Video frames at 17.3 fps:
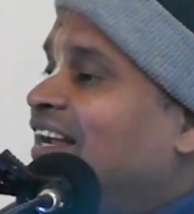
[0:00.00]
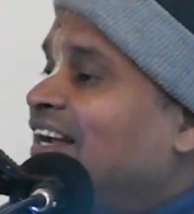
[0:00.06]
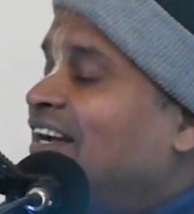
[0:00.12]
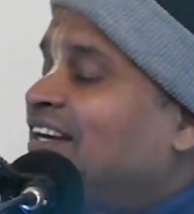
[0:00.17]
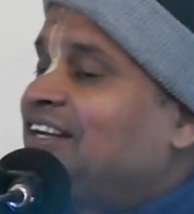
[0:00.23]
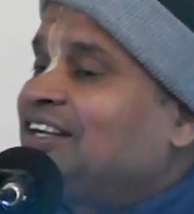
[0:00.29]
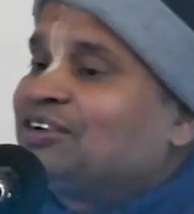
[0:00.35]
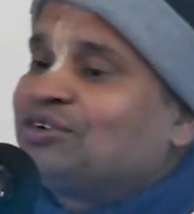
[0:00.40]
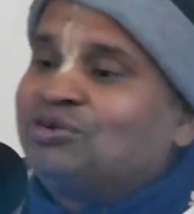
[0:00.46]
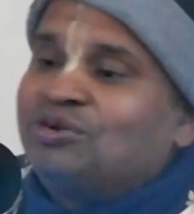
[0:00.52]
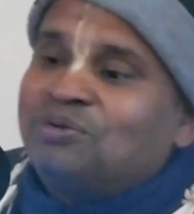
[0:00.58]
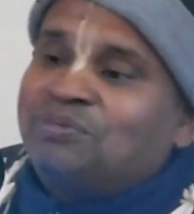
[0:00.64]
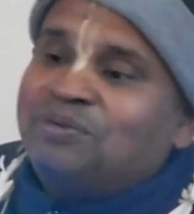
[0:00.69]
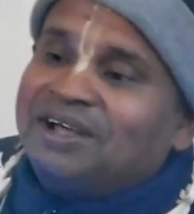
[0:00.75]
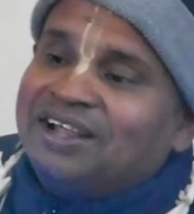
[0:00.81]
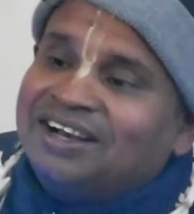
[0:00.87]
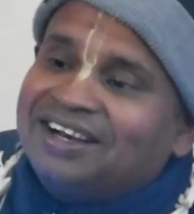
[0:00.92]
is
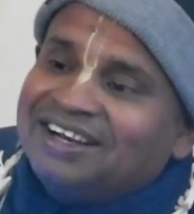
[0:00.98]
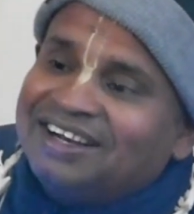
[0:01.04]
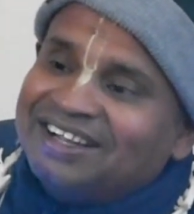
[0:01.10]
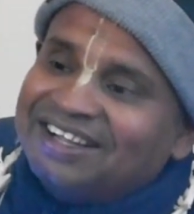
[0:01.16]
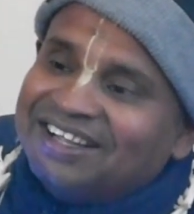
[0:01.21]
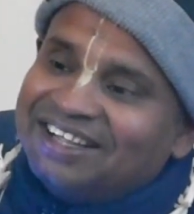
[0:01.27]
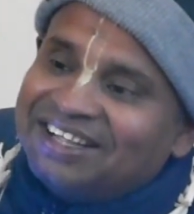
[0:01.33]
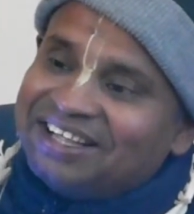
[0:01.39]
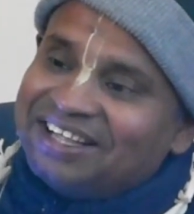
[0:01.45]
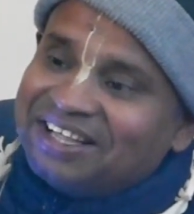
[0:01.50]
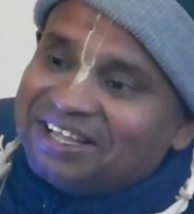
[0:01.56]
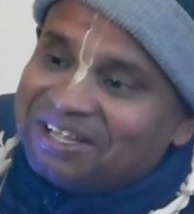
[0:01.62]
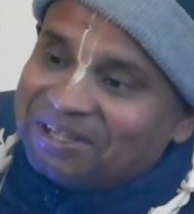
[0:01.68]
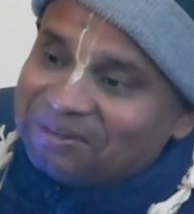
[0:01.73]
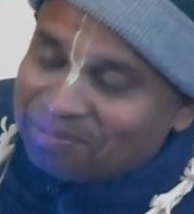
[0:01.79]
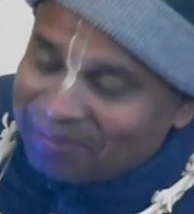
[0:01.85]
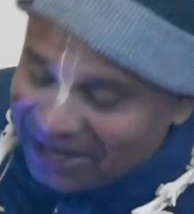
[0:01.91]
global
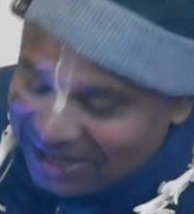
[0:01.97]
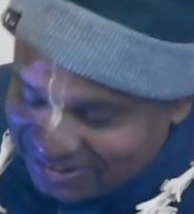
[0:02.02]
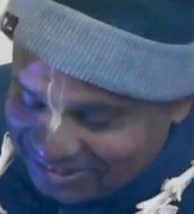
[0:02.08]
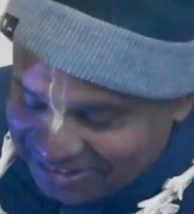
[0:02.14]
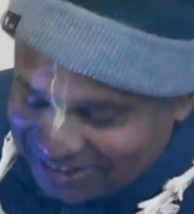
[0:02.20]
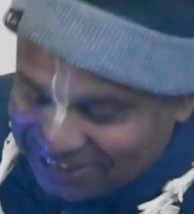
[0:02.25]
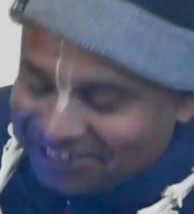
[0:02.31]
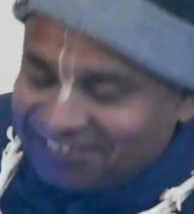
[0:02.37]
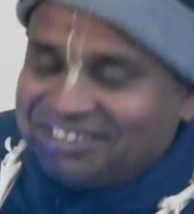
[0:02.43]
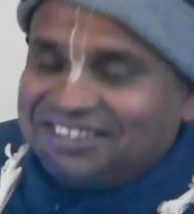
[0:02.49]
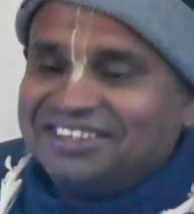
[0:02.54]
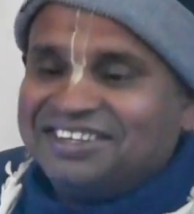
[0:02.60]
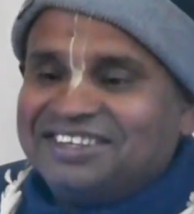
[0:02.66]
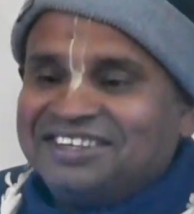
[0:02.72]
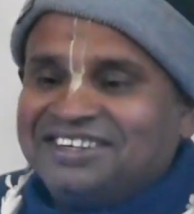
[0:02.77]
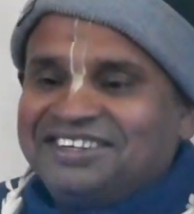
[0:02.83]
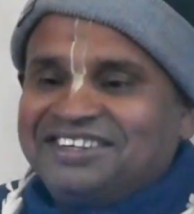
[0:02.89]

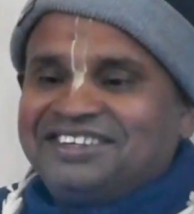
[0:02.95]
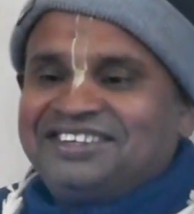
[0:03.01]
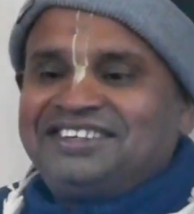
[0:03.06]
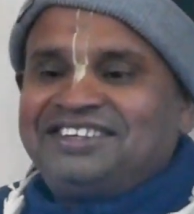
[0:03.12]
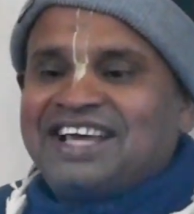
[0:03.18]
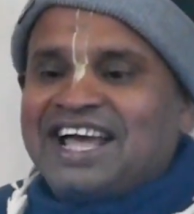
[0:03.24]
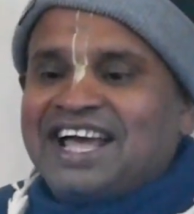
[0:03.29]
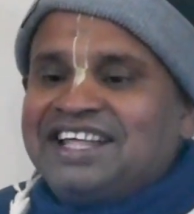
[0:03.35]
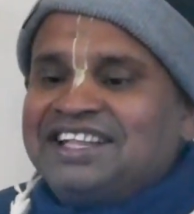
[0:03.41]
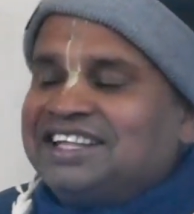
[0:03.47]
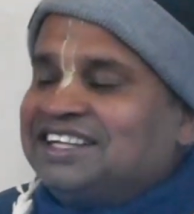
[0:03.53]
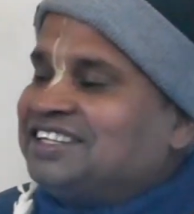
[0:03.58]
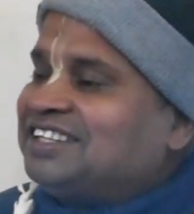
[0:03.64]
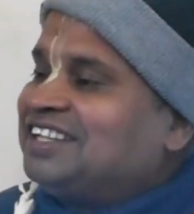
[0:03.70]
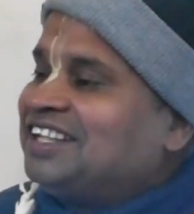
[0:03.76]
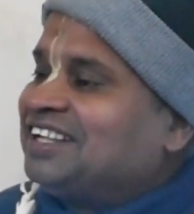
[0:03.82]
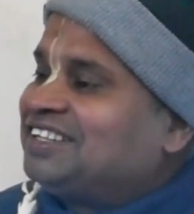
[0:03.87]
emergency.
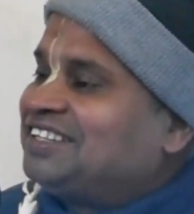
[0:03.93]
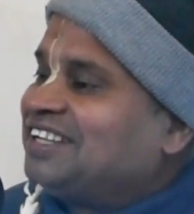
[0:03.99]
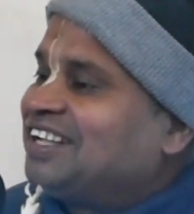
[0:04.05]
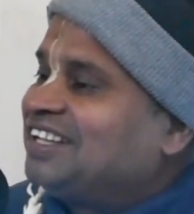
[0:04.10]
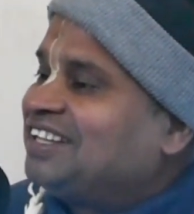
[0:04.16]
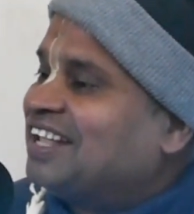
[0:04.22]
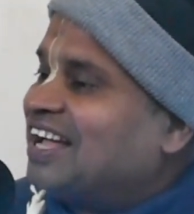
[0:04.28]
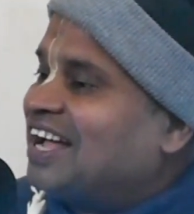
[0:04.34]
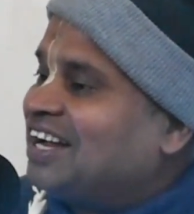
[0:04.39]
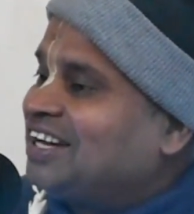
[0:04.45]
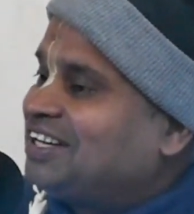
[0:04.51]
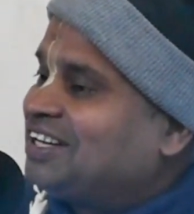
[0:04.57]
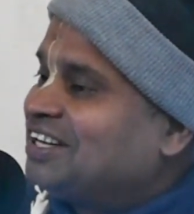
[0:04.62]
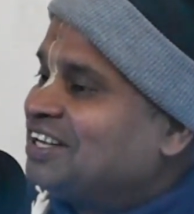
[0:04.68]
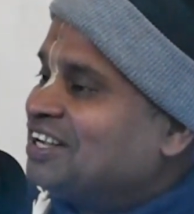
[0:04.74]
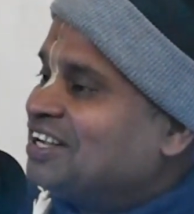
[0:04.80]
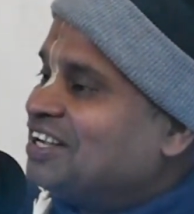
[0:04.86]
Chinese, they say that
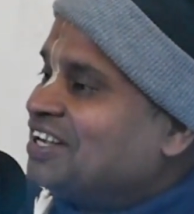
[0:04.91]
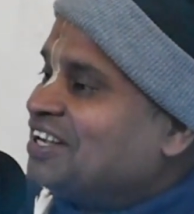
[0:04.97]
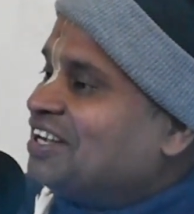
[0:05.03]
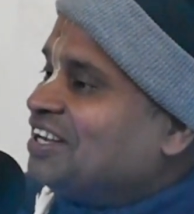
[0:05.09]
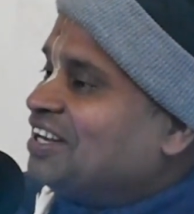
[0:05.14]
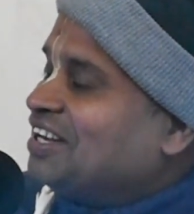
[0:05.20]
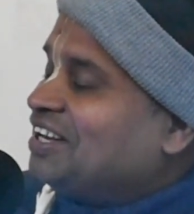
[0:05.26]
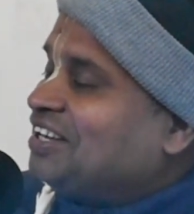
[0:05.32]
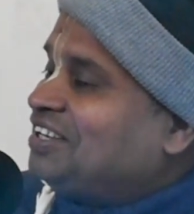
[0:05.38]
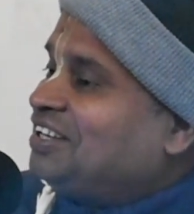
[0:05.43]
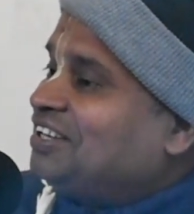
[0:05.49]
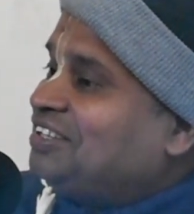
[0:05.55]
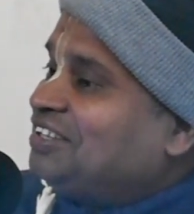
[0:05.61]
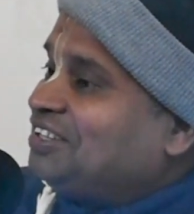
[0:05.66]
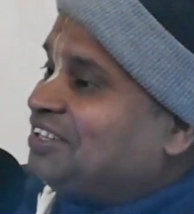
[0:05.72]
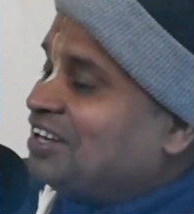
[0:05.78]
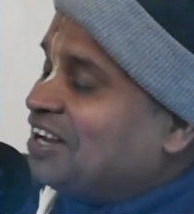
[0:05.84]
it
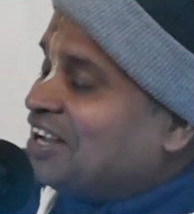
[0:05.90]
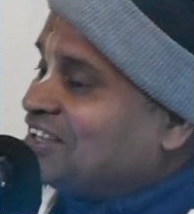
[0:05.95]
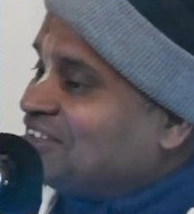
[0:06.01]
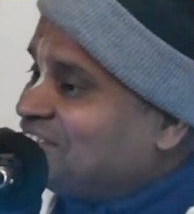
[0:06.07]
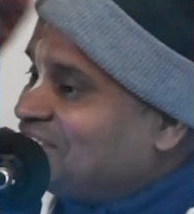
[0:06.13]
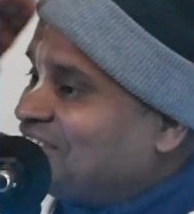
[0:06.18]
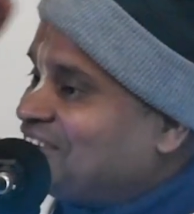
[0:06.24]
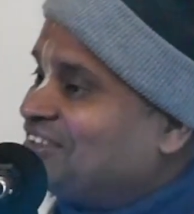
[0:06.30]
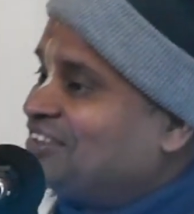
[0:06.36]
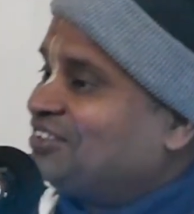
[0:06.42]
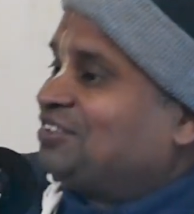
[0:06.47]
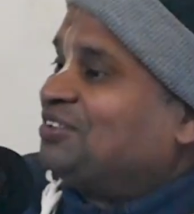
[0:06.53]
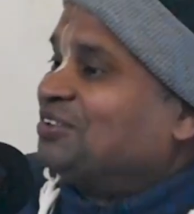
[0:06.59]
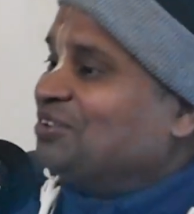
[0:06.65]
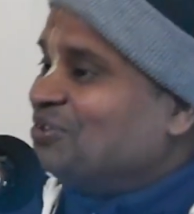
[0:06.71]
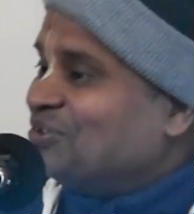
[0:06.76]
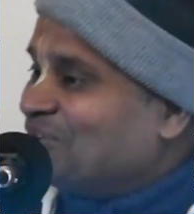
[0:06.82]
is dangerous,
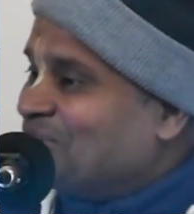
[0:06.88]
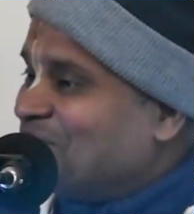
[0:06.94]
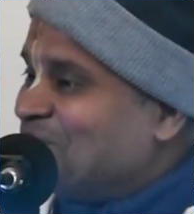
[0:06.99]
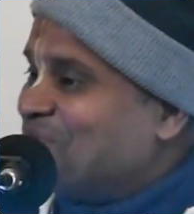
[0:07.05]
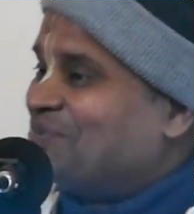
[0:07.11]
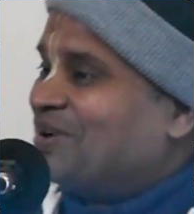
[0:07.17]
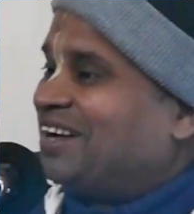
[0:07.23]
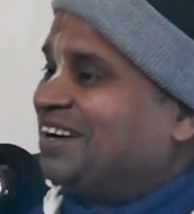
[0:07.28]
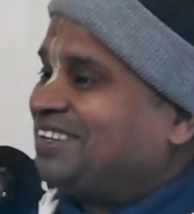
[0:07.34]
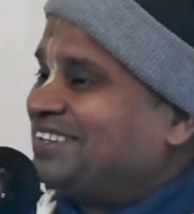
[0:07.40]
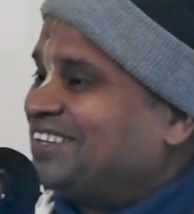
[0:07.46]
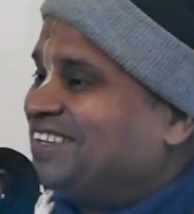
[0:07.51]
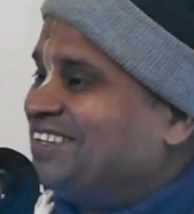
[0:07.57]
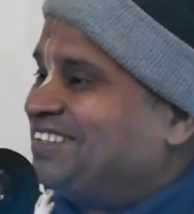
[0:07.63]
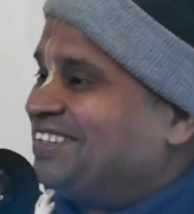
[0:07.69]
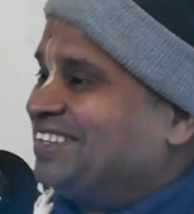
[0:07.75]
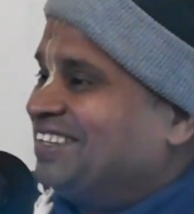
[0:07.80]
no
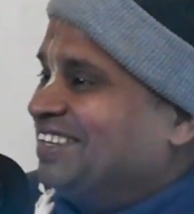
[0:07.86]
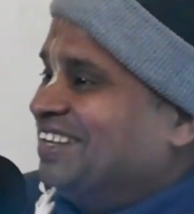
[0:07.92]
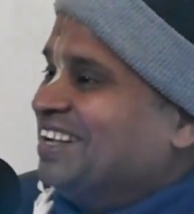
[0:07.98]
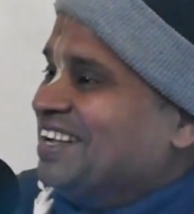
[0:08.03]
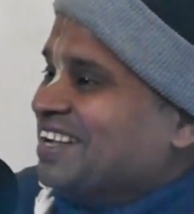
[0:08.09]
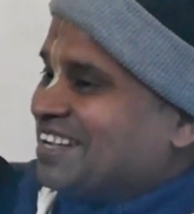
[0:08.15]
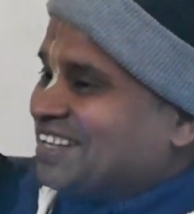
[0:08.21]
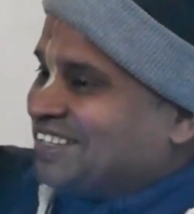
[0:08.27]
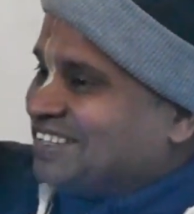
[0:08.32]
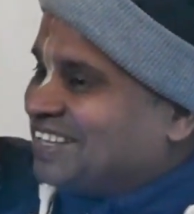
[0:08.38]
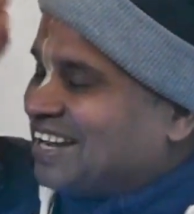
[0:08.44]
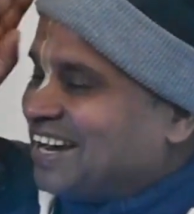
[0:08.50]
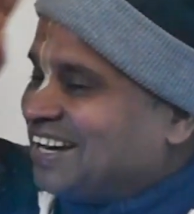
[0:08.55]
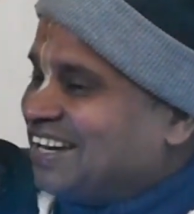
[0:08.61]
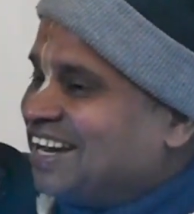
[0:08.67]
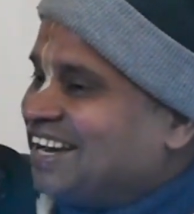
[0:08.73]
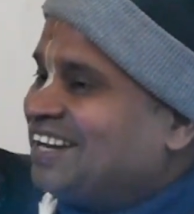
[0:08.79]
emergency,
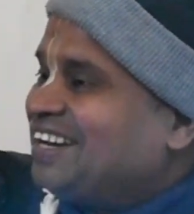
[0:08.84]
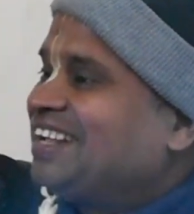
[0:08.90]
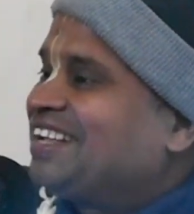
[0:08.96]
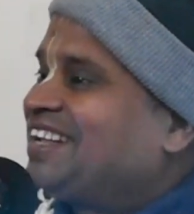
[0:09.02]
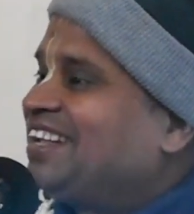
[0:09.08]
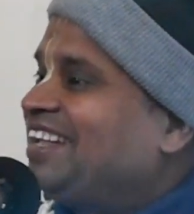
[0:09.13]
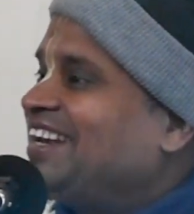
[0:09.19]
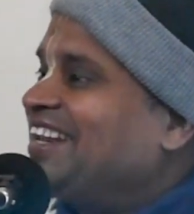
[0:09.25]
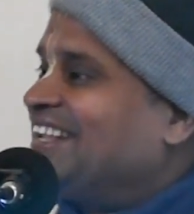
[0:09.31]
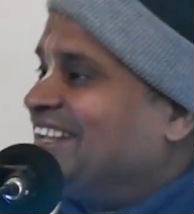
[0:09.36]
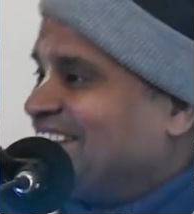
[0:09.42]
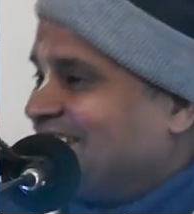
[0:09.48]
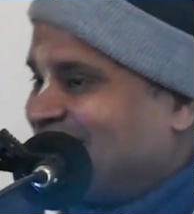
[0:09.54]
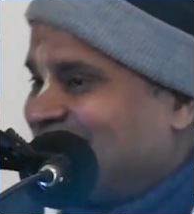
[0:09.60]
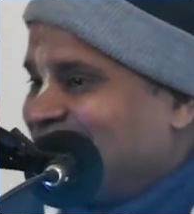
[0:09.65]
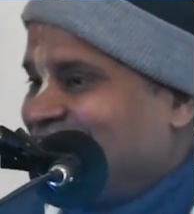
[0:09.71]
suddenly killing.